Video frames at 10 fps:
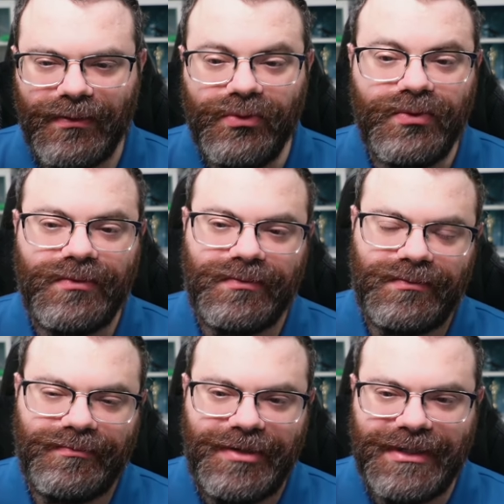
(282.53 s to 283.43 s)
Ooh,
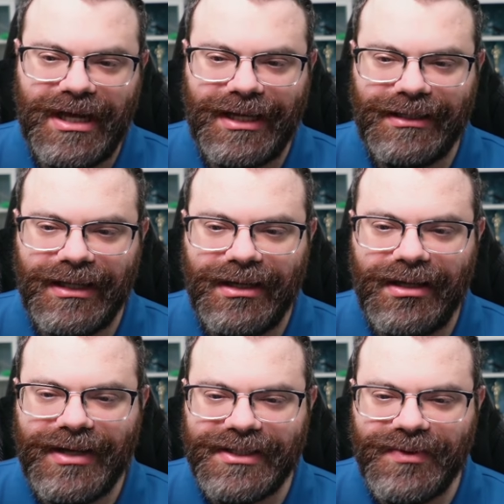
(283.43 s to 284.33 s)
maybe not.
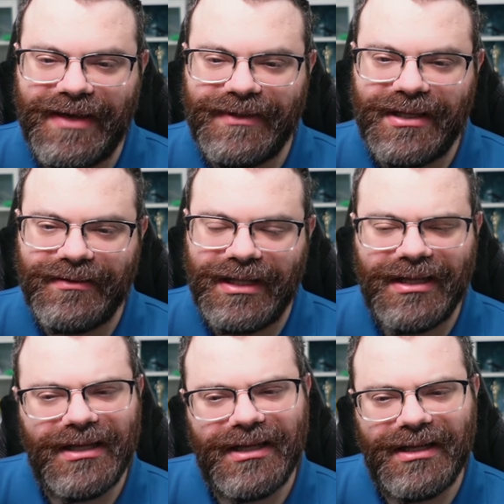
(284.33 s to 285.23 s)
Okay, so we have another.
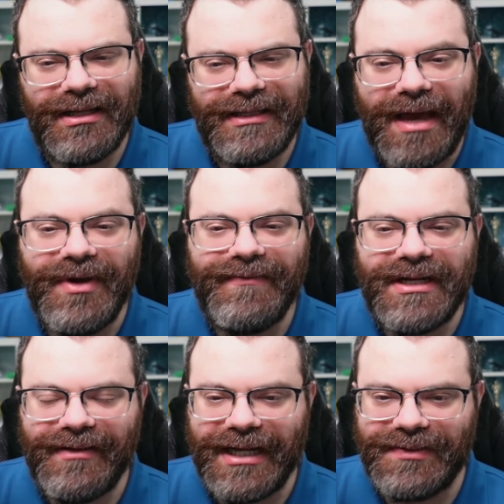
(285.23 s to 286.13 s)
Uh, yeah, we have
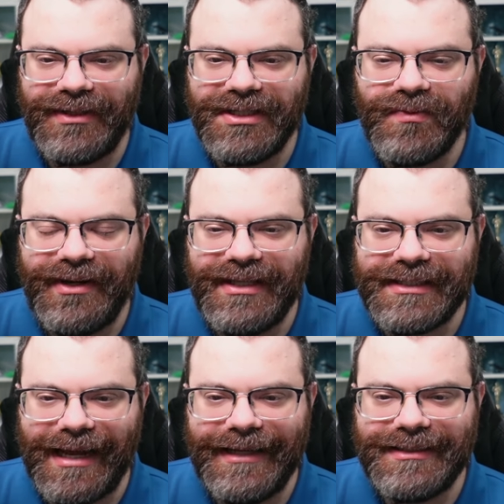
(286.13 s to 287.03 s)
another X Wing because one of
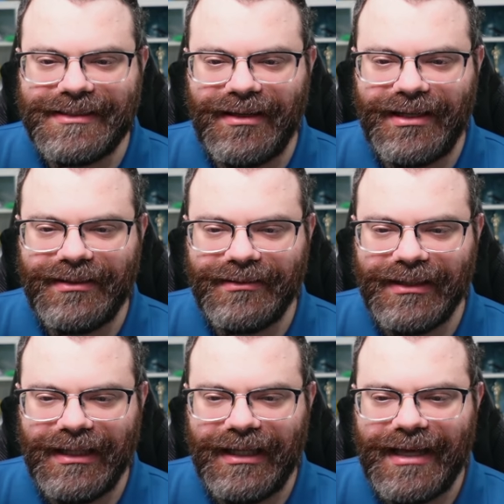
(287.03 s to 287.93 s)
these eyes is lying,
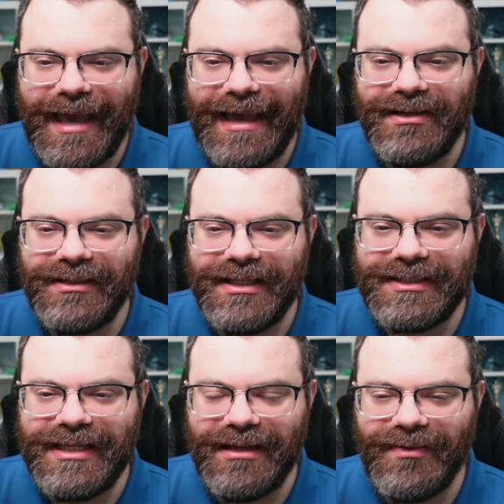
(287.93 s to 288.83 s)
and
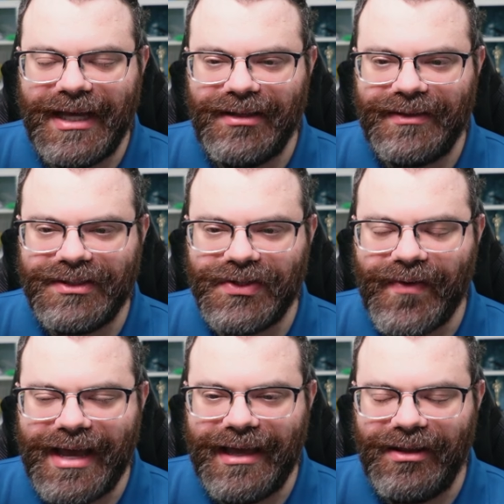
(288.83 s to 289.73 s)
this yellow L and this
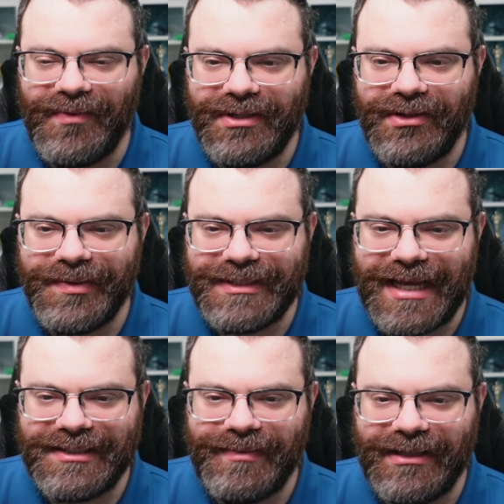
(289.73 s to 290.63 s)
gray L, one of those
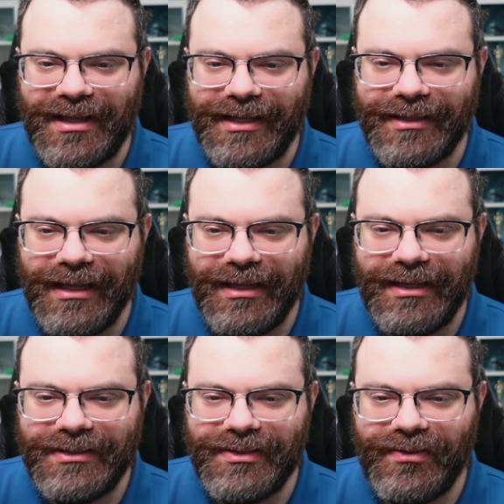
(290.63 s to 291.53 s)
has to be lying.
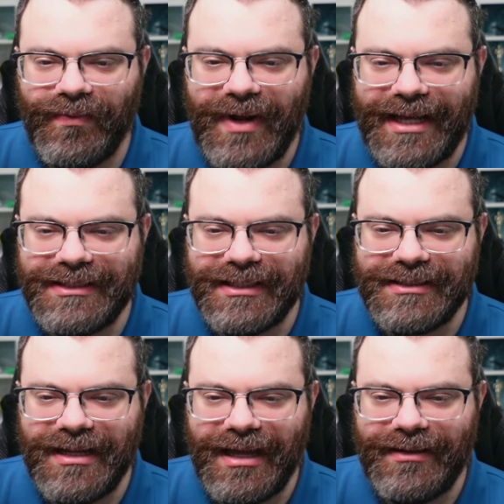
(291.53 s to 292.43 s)
So the rest
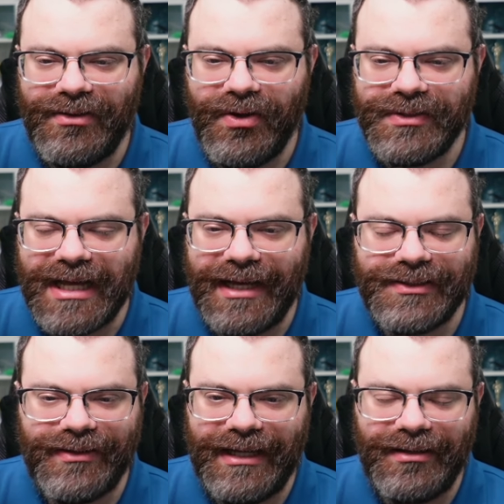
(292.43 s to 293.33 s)
that's not those
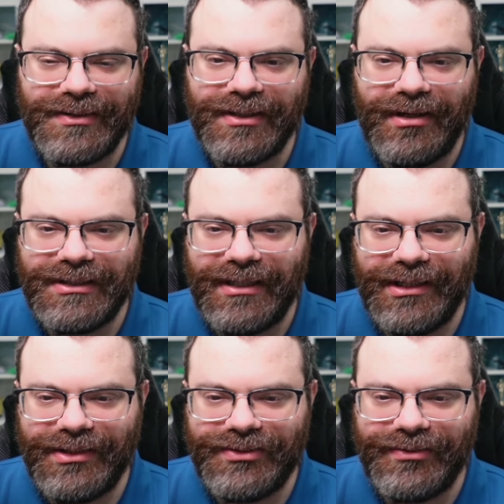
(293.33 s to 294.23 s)
eyes or L's are
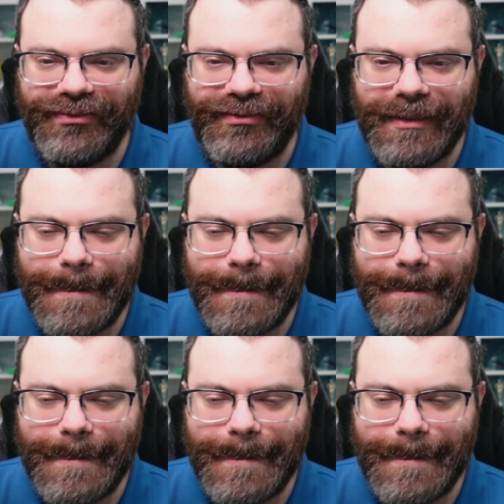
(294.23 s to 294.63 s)
telling the truth.